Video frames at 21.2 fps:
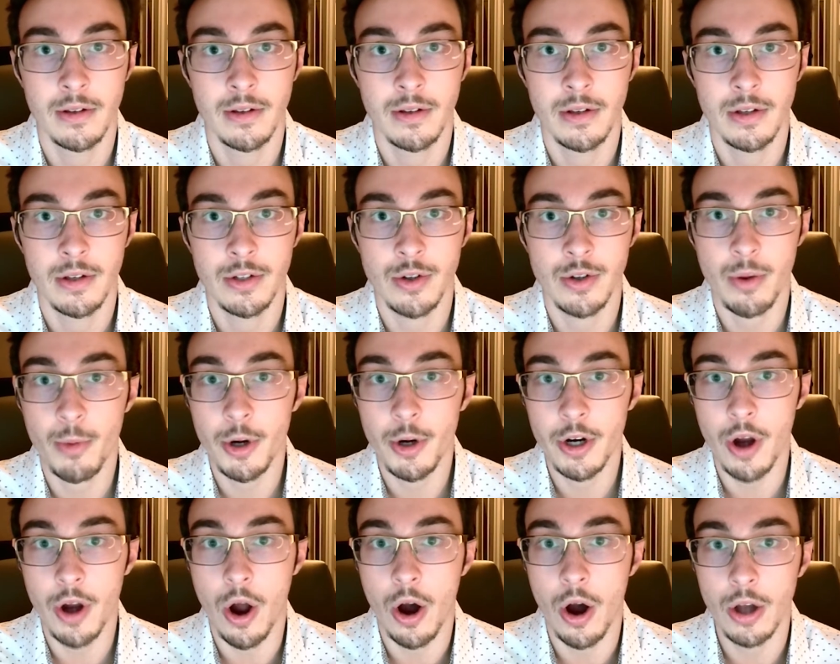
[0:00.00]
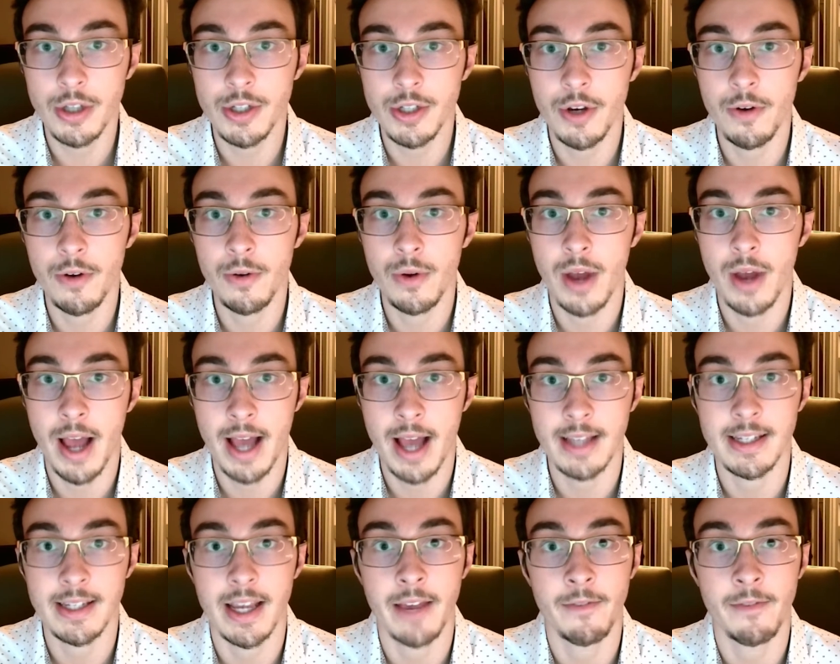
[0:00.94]
Stormwater also
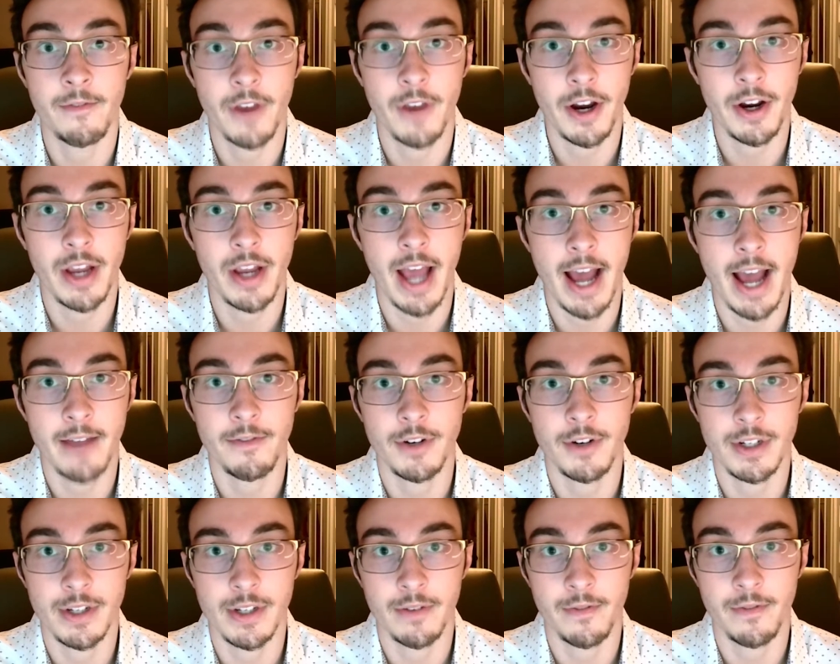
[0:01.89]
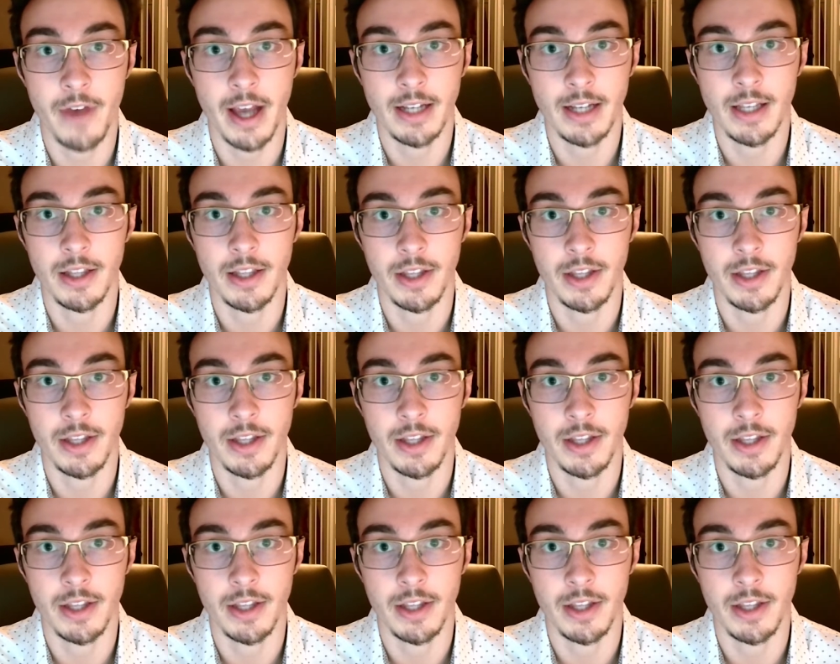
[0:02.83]
has a very adverse effect on the